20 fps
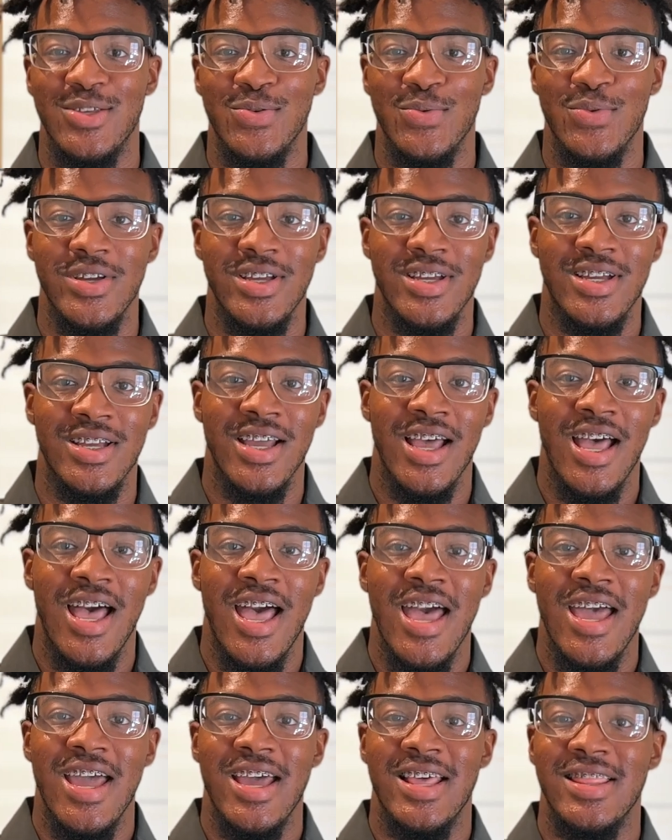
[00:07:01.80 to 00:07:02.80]
week.
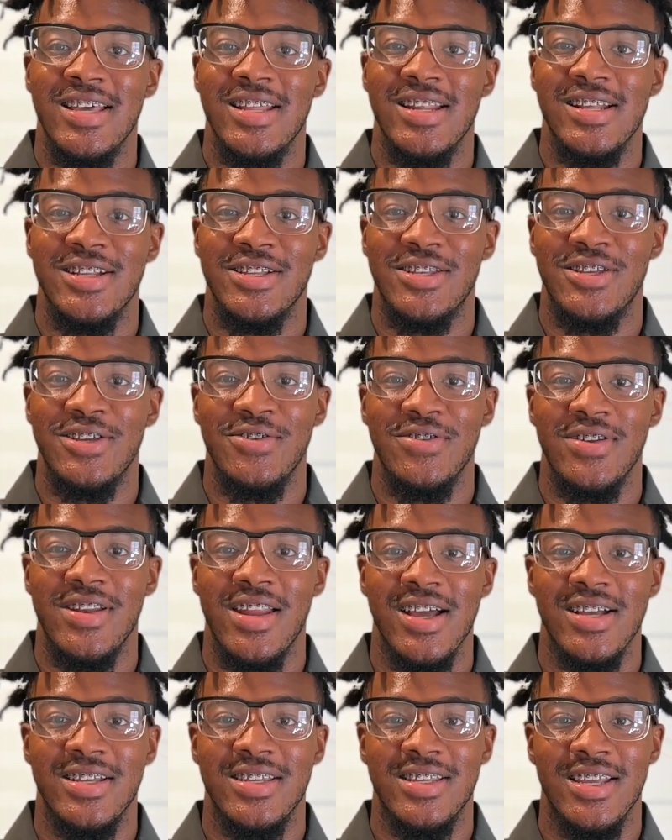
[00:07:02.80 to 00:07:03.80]
And then until
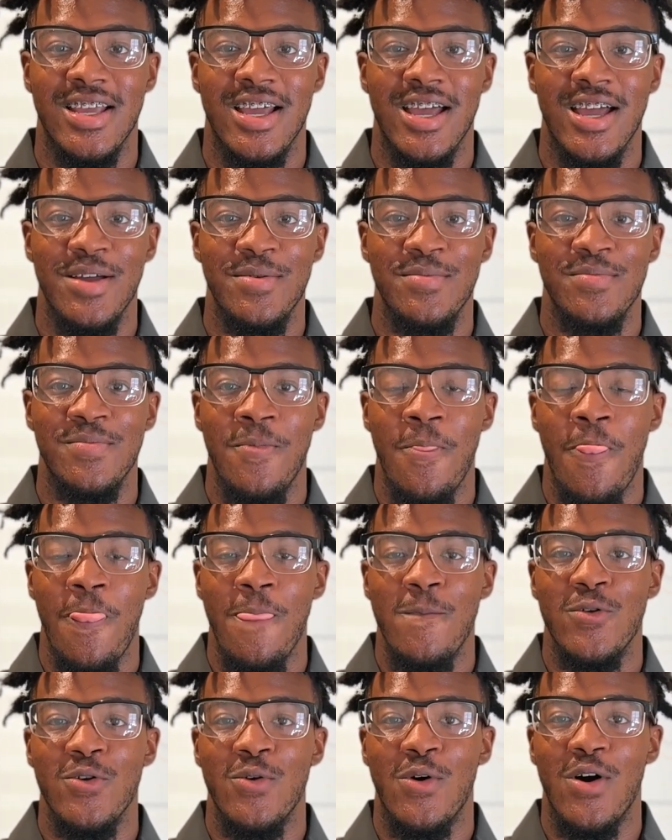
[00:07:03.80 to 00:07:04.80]
next time,
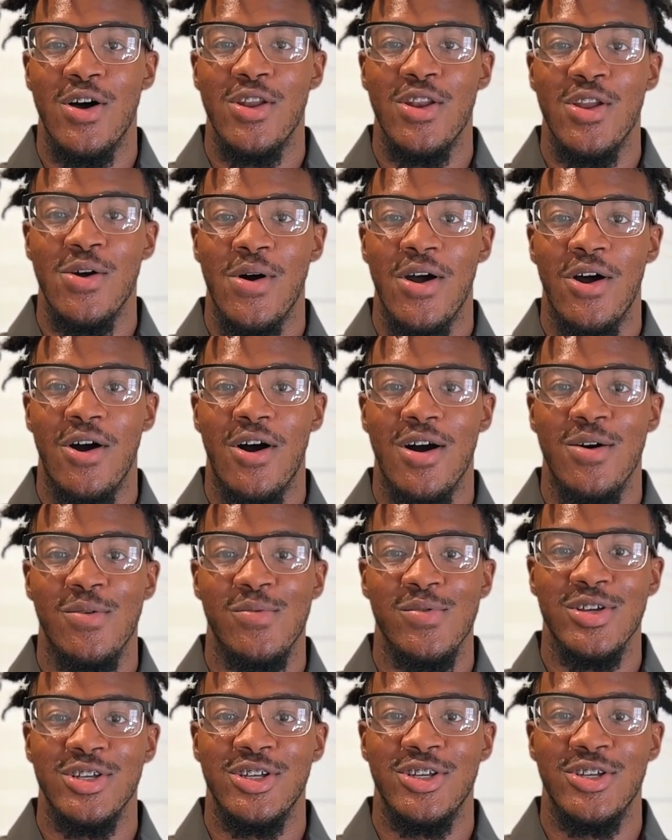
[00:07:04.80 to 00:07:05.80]
you all know I all
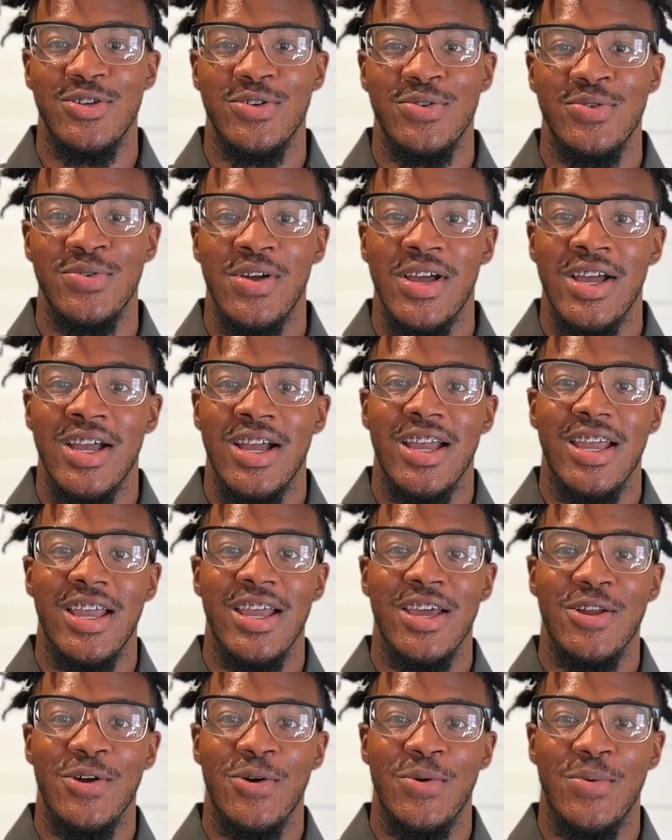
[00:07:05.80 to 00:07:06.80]
wish you
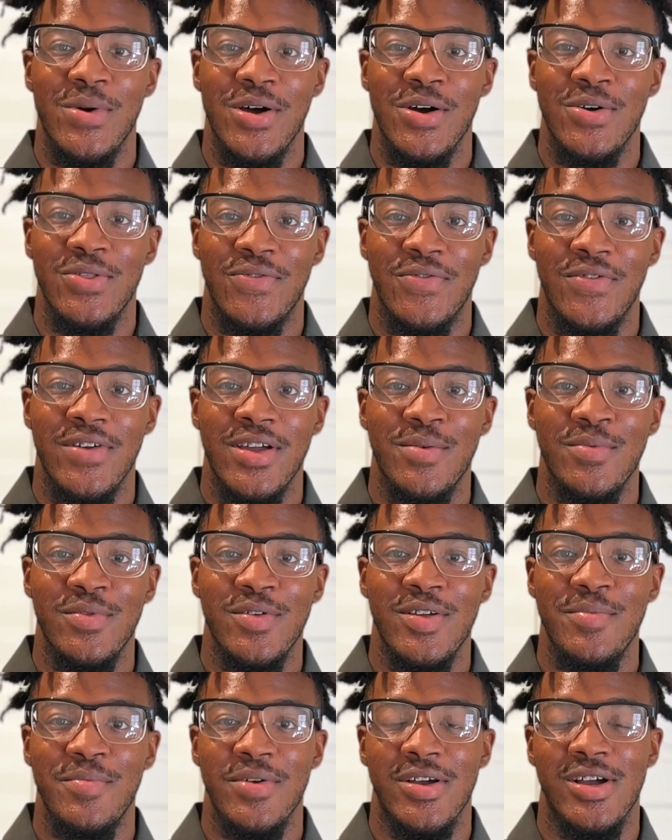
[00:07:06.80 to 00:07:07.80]
inner wealth,
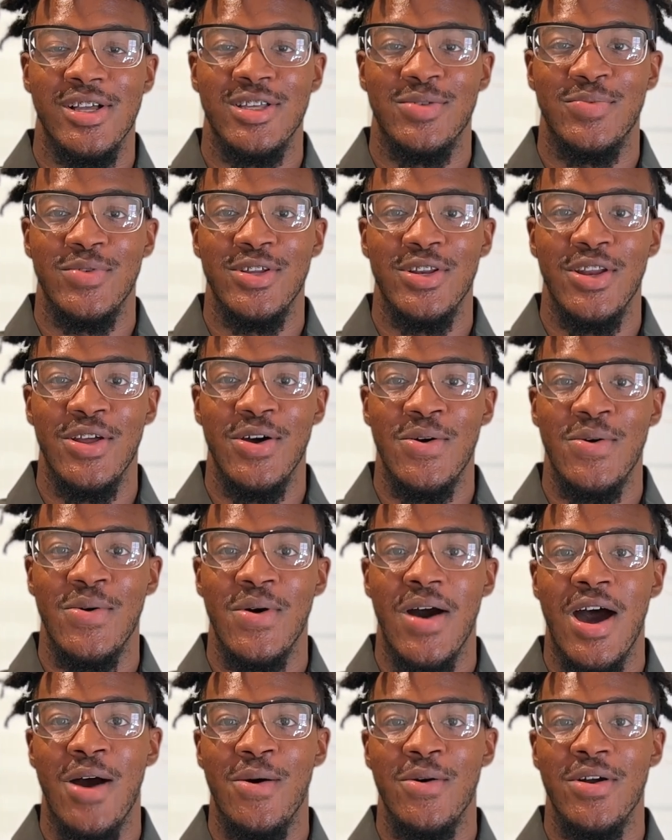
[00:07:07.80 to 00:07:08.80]
family, because we know
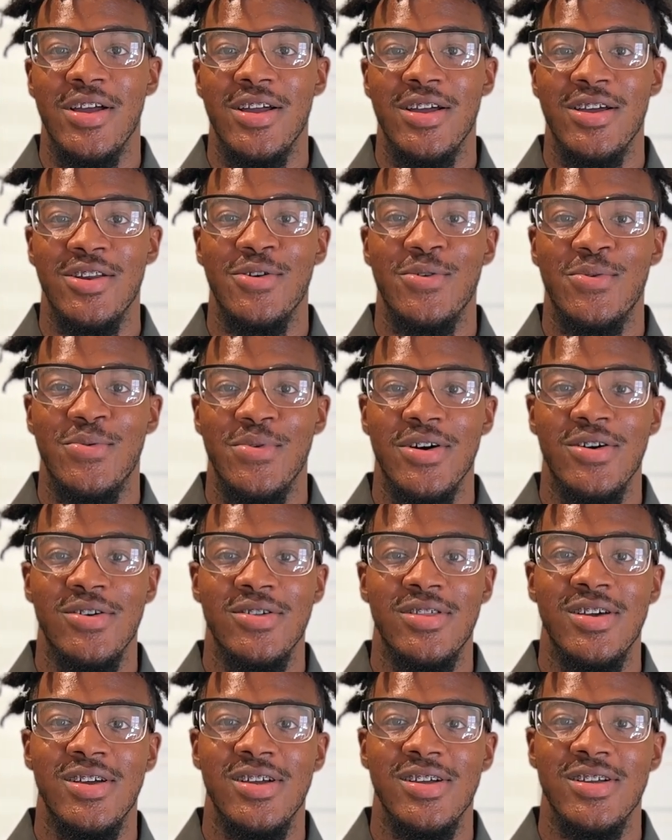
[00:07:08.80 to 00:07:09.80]
our inner wealth
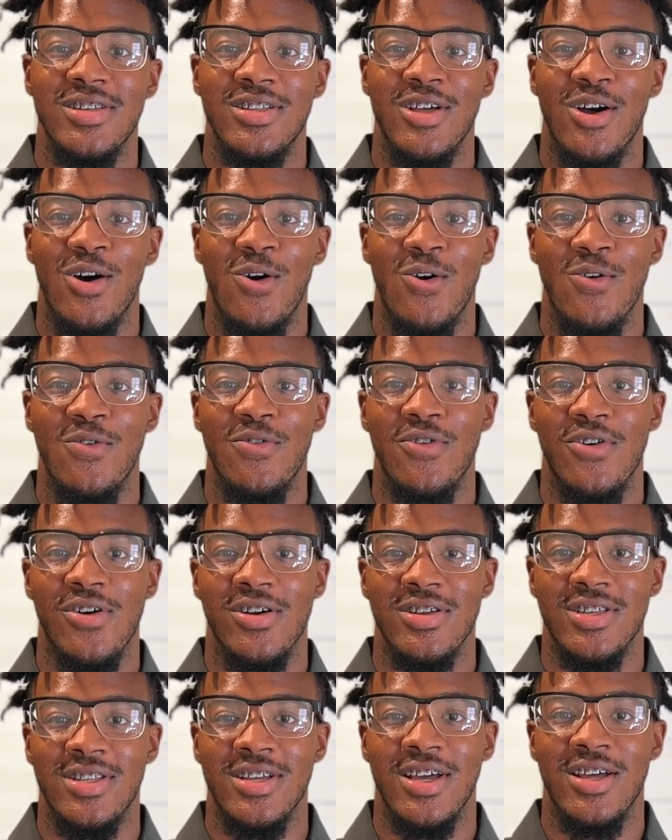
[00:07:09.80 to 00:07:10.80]
is the overall
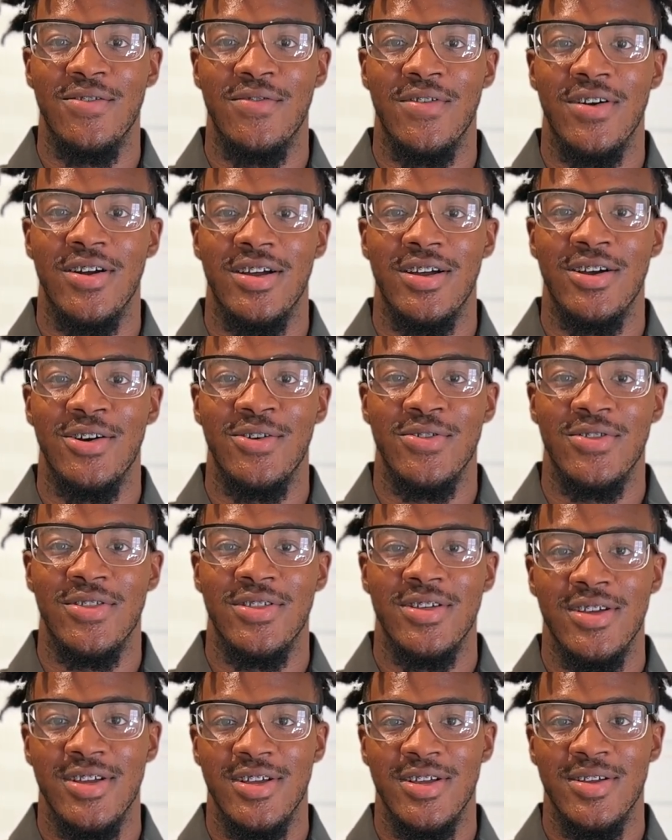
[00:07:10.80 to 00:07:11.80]
state of our health.
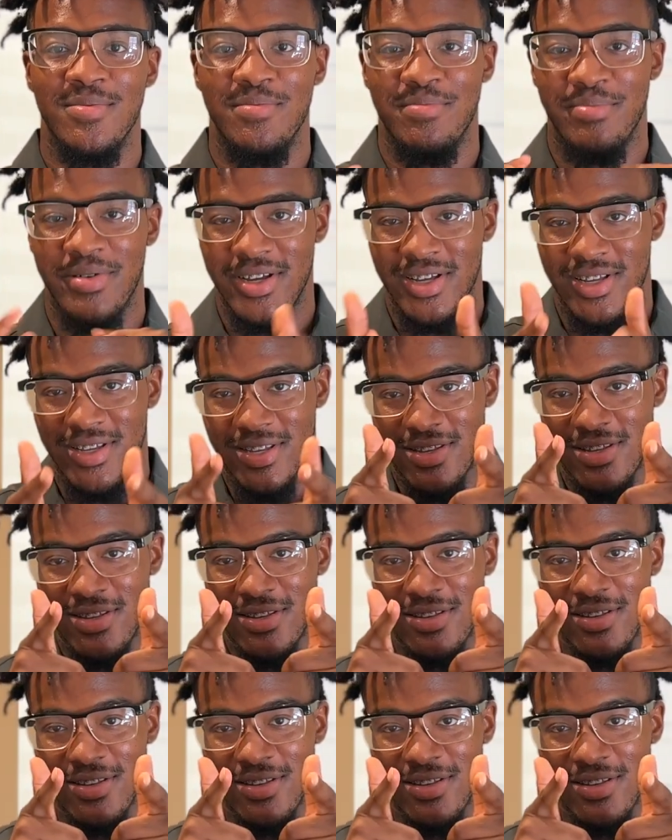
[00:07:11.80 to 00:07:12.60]
Peace.